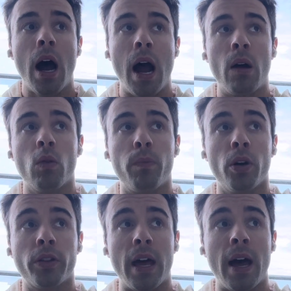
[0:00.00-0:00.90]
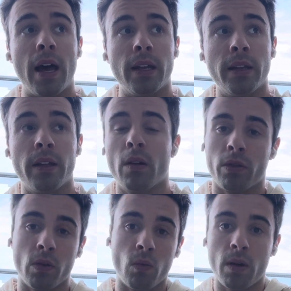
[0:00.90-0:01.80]
I will put that in there
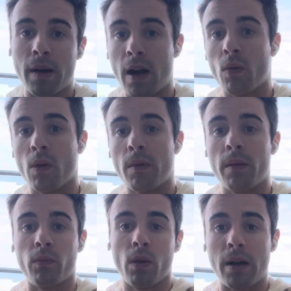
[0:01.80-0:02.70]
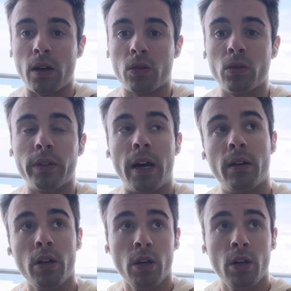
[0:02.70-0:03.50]
with a 1 mile warm up, 1 mile cool down,